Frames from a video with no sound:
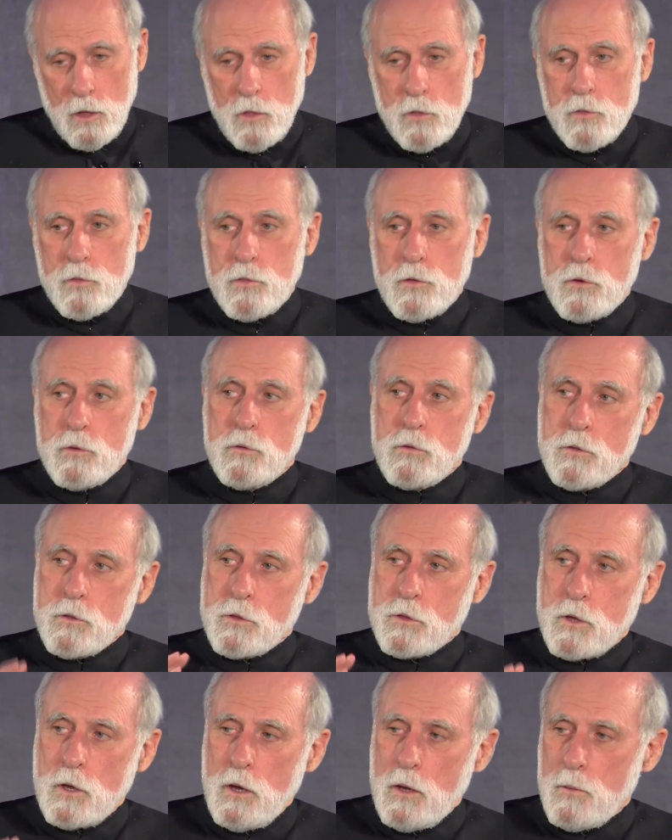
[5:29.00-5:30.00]
Those
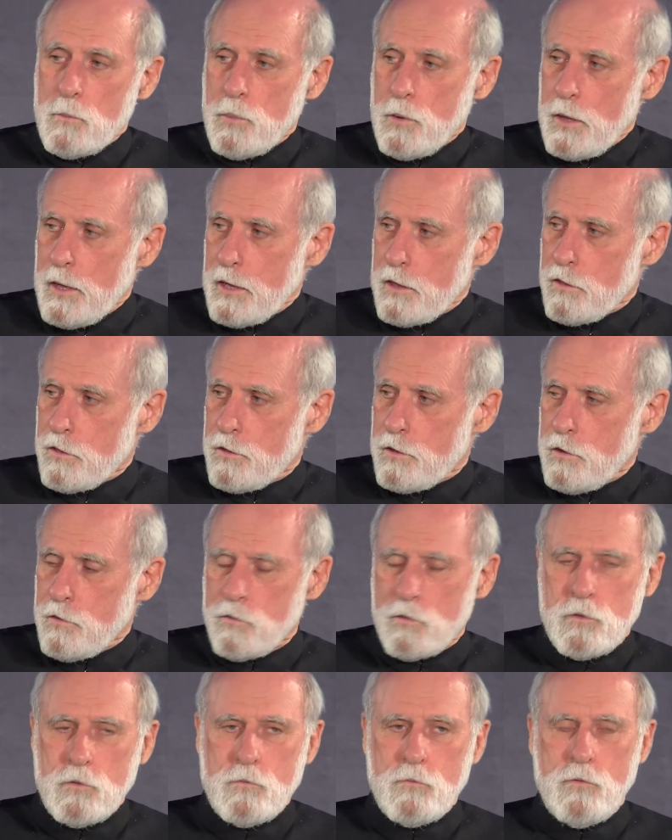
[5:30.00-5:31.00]
complex
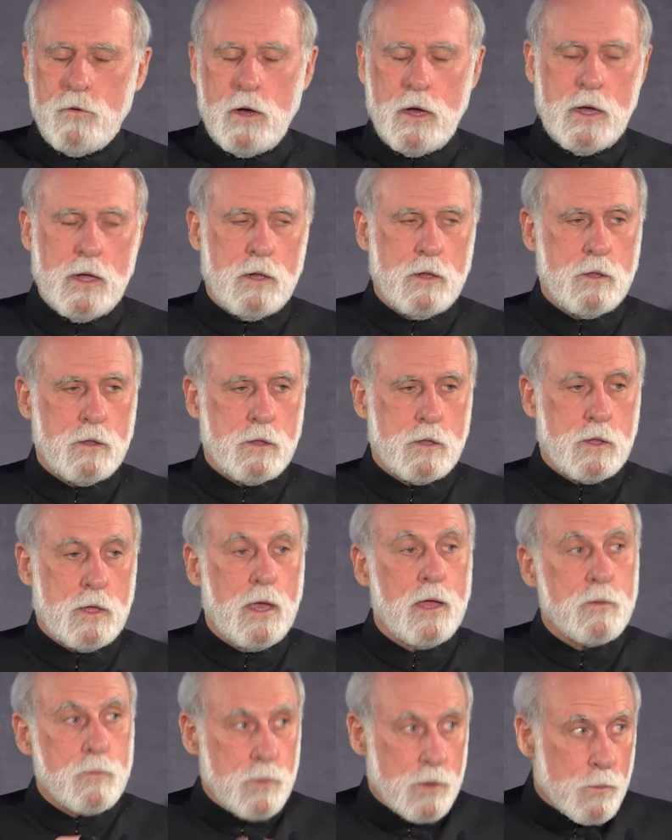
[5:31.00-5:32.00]
digital files
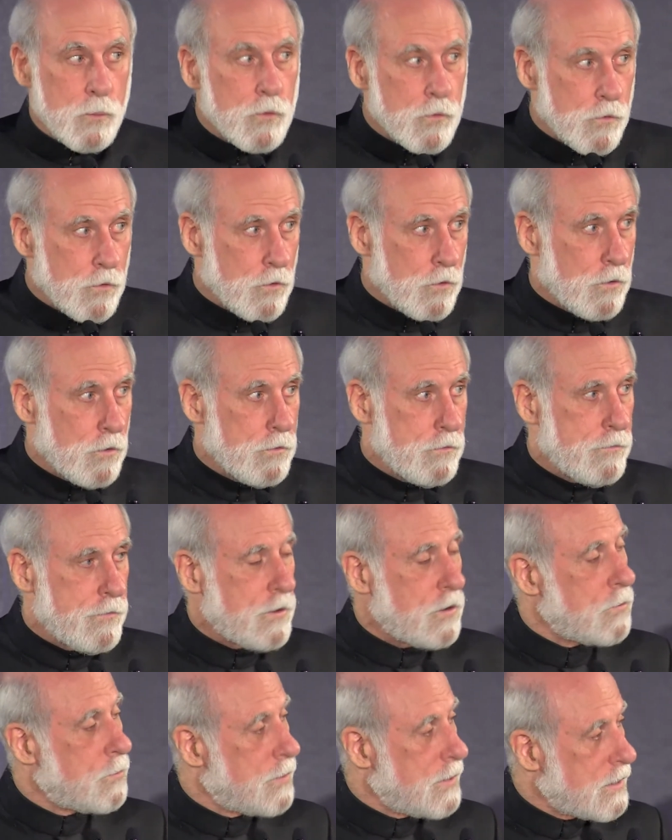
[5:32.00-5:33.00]
can be preserved,
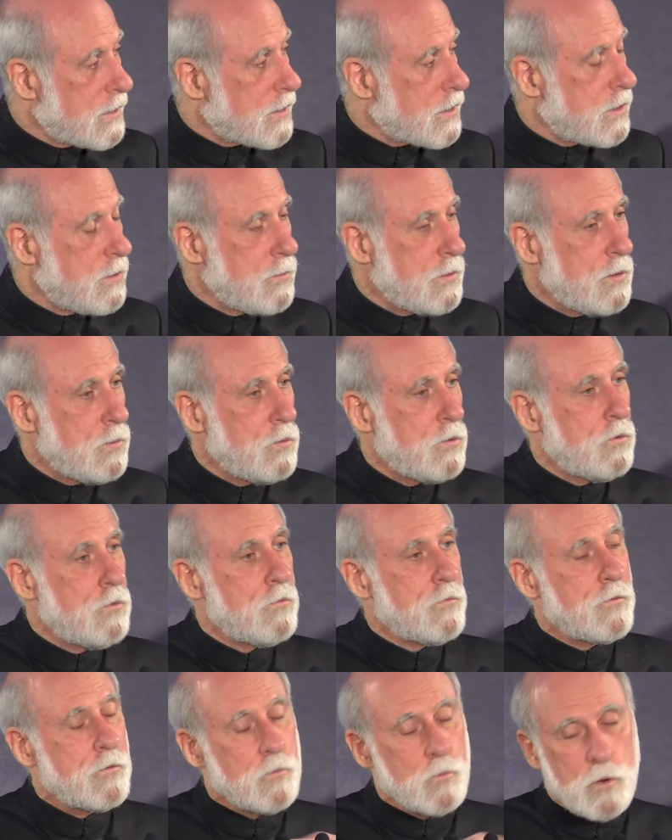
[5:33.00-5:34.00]
their bits can be
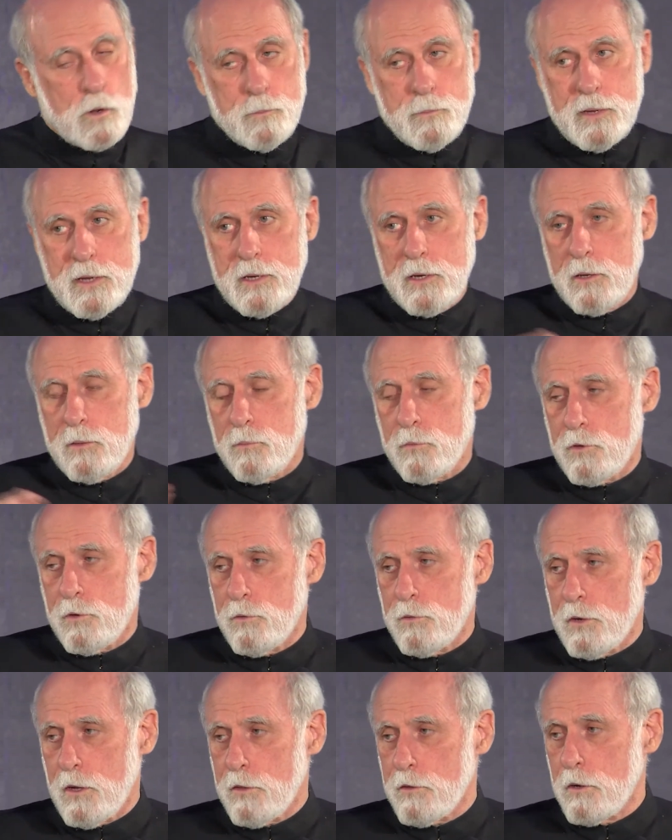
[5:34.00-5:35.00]
moved from one medium to
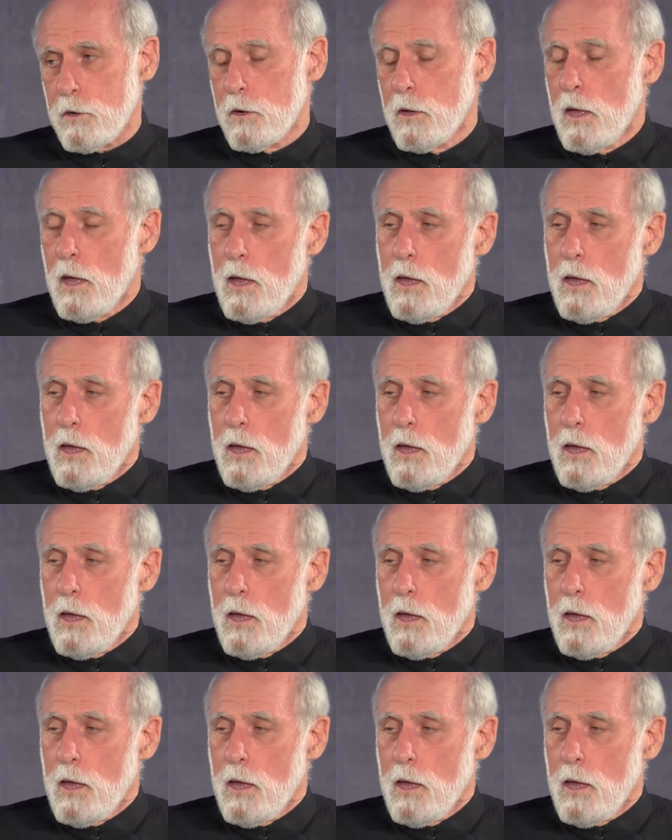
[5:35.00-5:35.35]
another,